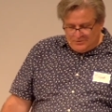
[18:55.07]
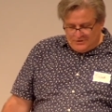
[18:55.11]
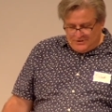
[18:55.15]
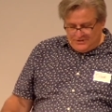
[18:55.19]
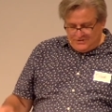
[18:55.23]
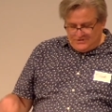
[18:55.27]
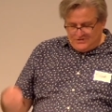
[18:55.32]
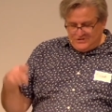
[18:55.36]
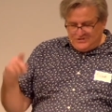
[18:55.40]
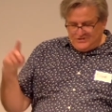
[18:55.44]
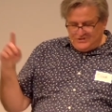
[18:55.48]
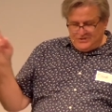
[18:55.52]

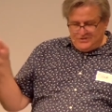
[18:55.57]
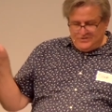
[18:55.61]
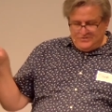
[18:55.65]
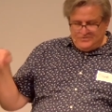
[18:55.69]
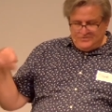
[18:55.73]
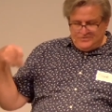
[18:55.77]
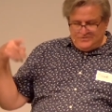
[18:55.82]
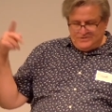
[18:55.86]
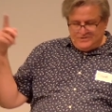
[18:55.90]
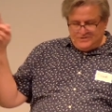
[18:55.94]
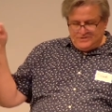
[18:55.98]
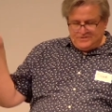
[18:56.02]
But it
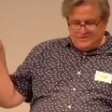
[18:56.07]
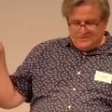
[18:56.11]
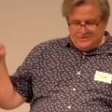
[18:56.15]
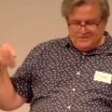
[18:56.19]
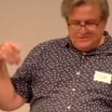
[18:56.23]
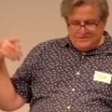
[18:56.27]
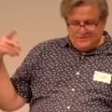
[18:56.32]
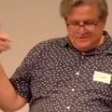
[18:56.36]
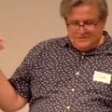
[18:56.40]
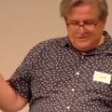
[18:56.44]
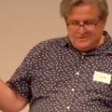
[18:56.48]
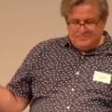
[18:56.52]
shows
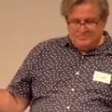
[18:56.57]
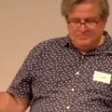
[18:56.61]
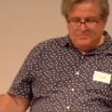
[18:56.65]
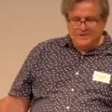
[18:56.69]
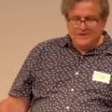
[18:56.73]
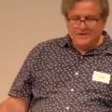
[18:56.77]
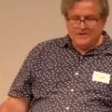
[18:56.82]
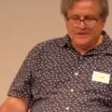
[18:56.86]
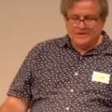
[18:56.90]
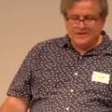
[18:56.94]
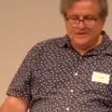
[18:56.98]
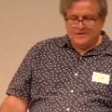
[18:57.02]
a
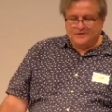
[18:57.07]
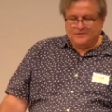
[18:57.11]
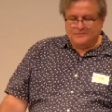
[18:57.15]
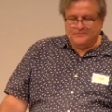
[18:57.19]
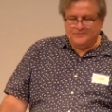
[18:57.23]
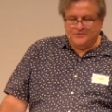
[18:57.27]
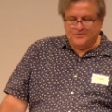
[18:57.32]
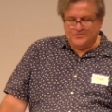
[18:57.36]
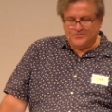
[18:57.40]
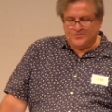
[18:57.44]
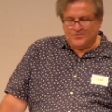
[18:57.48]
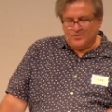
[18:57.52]
bit
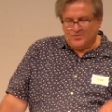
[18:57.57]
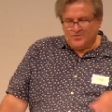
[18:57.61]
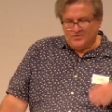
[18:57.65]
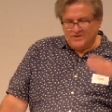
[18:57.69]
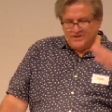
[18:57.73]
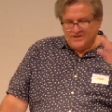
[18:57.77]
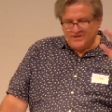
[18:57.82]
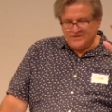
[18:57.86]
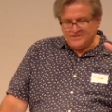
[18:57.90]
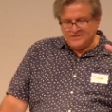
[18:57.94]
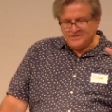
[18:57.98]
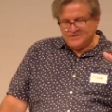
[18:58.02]
of your
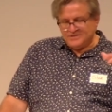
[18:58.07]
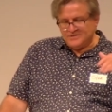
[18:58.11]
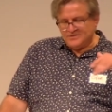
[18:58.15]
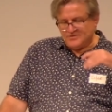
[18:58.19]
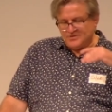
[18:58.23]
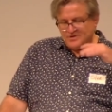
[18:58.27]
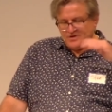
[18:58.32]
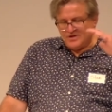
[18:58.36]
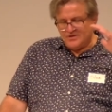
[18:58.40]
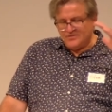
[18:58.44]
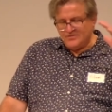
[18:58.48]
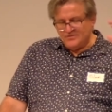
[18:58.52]
holiness,
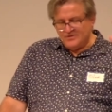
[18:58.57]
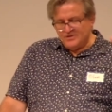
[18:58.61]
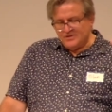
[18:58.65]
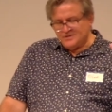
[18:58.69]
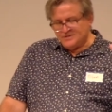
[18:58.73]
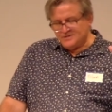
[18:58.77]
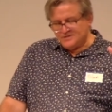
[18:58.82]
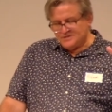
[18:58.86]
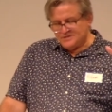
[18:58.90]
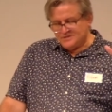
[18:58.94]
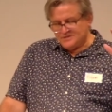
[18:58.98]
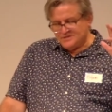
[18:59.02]
your
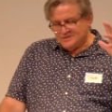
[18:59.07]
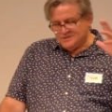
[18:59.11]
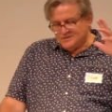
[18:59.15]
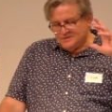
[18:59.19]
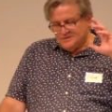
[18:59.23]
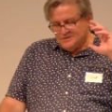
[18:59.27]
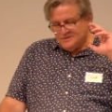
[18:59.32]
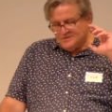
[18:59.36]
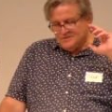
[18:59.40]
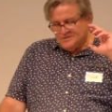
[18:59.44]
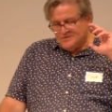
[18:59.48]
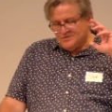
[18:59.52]
otherness,
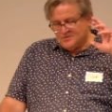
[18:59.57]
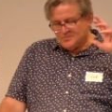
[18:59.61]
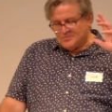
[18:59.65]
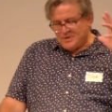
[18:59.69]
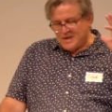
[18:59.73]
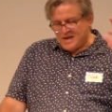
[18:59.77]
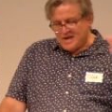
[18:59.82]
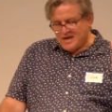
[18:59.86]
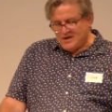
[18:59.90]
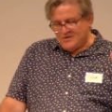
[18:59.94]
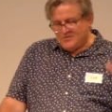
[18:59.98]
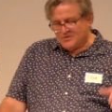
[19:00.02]
your
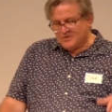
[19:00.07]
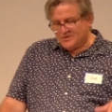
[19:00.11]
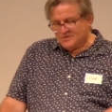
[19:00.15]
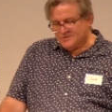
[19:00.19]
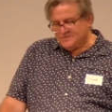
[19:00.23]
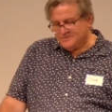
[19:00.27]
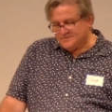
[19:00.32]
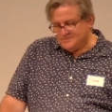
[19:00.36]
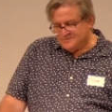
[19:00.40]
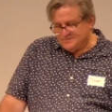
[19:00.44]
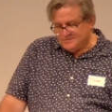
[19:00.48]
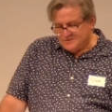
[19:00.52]

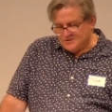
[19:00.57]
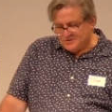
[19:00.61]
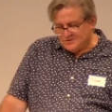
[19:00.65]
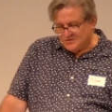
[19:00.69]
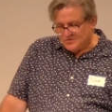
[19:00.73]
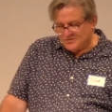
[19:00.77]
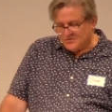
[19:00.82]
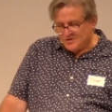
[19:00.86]
power to